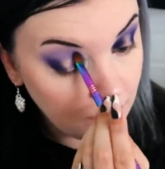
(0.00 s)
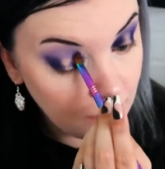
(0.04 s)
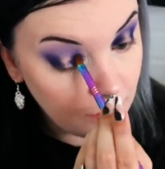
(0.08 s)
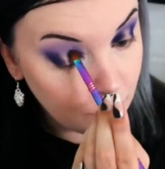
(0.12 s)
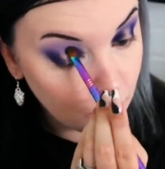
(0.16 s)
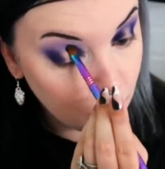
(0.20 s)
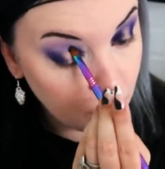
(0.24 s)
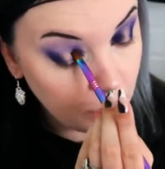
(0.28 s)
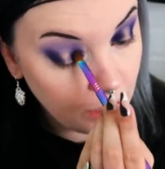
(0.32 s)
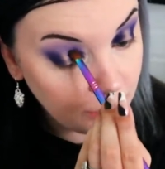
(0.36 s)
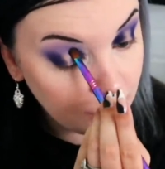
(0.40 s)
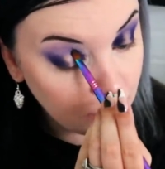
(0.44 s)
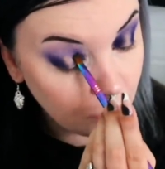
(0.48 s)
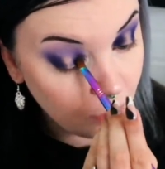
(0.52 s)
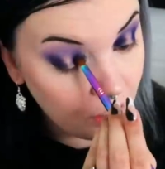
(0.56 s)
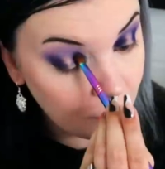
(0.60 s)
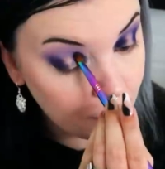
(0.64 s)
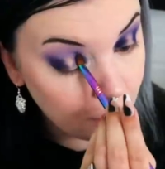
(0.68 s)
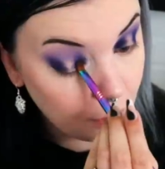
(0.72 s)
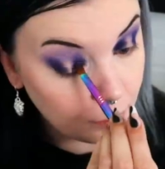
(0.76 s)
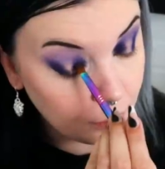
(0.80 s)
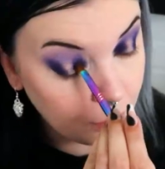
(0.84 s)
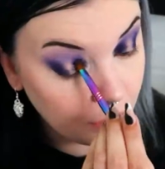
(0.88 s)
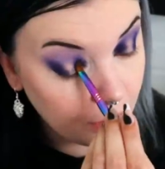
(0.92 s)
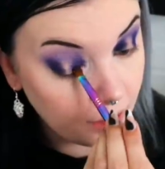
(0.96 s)
Even when I don't have
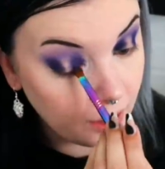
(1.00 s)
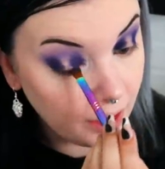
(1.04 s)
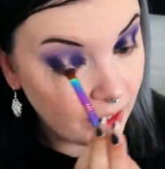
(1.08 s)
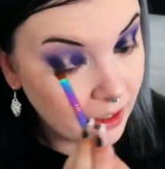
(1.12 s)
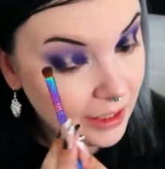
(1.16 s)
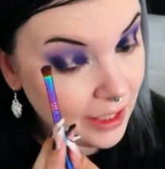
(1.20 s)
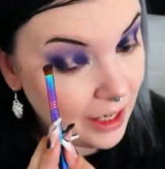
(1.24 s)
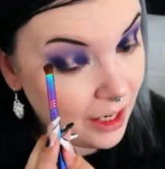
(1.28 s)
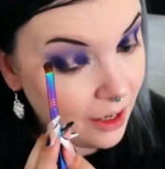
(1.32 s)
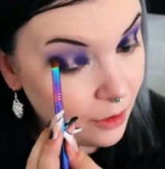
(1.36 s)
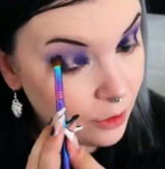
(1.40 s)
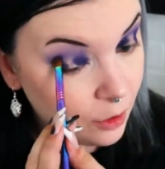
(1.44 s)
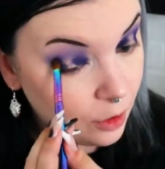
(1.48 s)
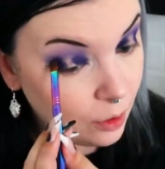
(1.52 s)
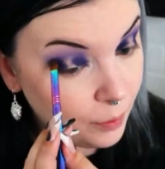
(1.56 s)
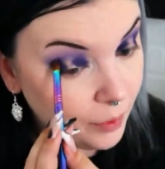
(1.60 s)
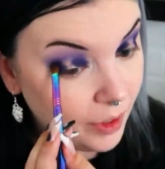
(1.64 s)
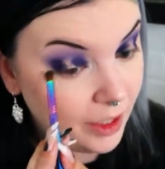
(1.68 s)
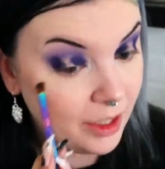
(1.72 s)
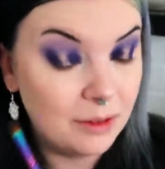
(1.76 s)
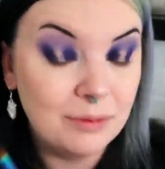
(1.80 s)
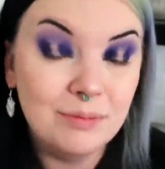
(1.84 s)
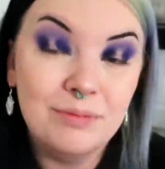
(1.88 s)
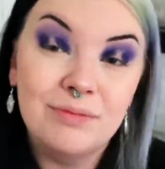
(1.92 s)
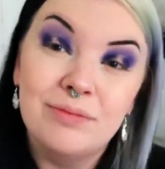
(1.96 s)
purple hair like now though, I'm
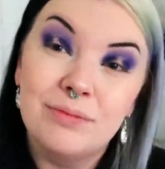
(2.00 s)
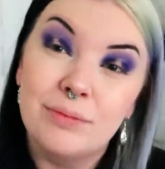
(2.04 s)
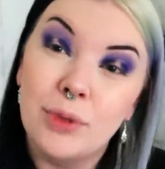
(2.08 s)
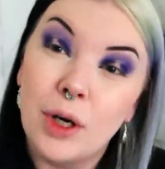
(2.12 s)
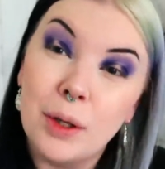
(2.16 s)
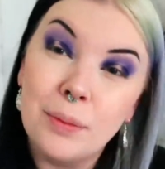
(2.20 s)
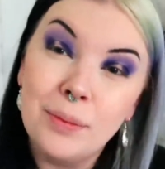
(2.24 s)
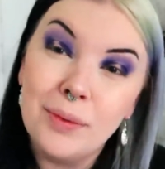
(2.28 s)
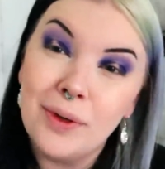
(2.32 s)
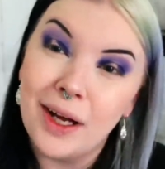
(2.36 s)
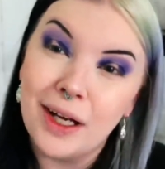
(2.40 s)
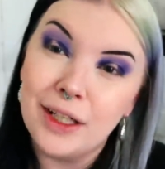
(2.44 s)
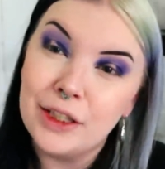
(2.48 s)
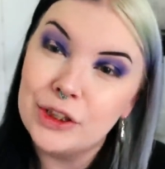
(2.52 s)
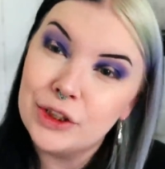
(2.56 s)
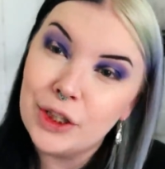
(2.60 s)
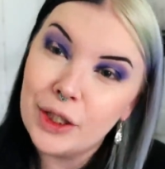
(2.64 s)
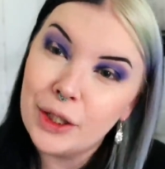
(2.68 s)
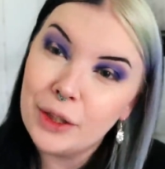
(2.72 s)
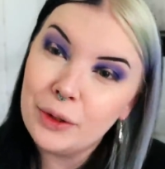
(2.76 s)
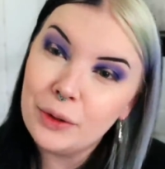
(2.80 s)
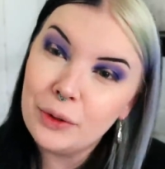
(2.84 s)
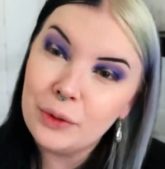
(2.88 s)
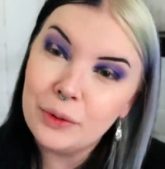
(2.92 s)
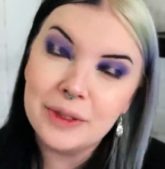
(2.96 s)
like, purple
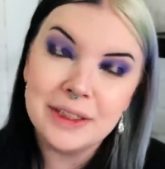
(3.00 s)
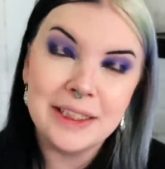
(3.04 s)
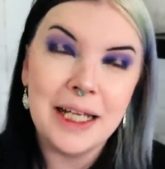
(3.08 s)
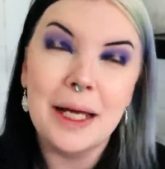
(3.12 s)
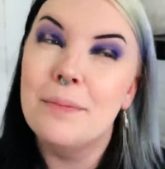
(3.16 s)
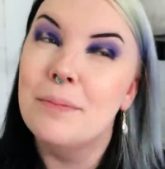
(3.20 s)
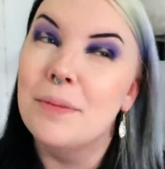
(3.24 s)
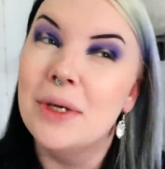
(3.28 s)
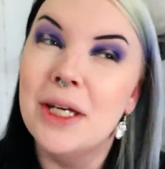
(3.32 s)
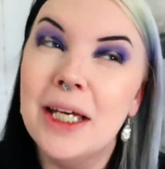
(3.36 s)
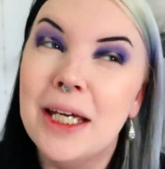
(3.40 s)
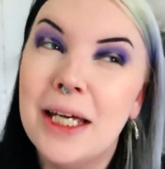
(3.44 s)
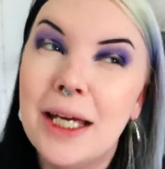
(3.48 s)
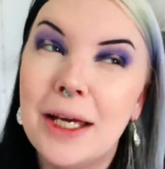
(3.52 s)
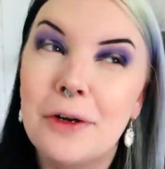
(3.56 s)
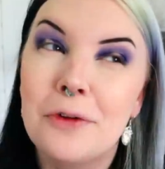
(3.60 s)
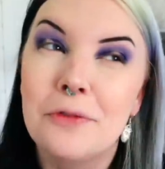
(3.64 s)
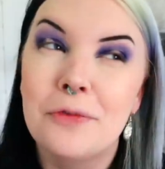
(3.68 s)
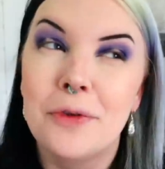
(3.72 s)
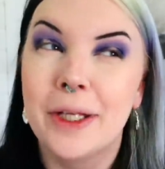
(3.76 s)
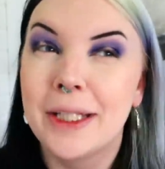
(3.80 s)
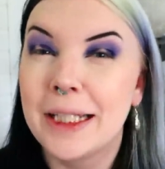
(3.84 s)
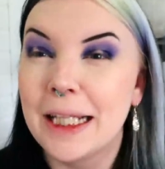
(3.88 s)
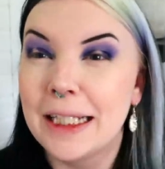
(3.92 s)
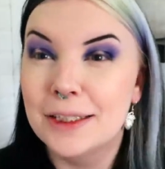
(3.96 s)
eyeshadow? Is that me? I don't
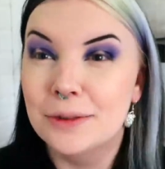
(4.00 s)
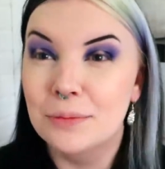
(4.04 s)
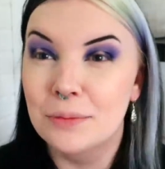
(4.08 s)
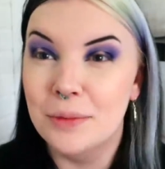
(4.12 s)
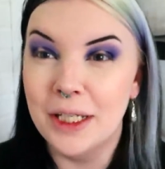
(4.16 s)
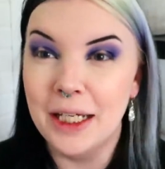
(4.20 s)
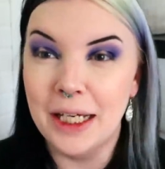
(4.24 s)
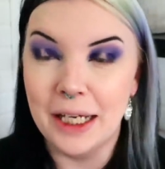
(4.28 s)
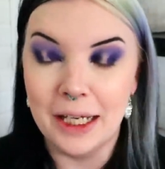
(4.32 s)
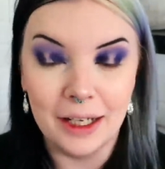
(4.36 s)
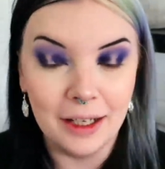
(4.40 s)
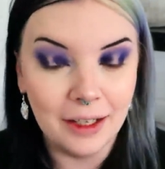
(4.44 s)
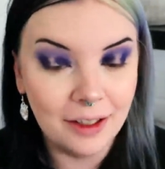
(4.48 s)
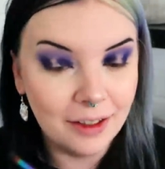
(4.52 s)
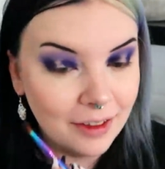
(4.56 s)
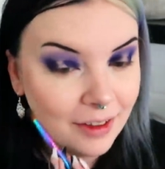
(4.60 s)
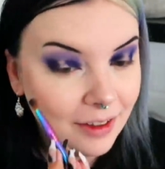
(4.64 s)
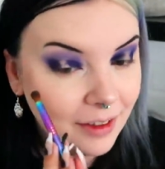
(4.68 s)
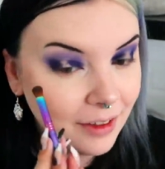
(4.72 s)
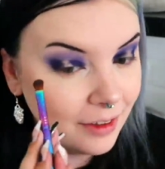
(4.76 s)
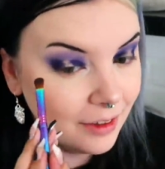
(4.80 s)
feel like that's me.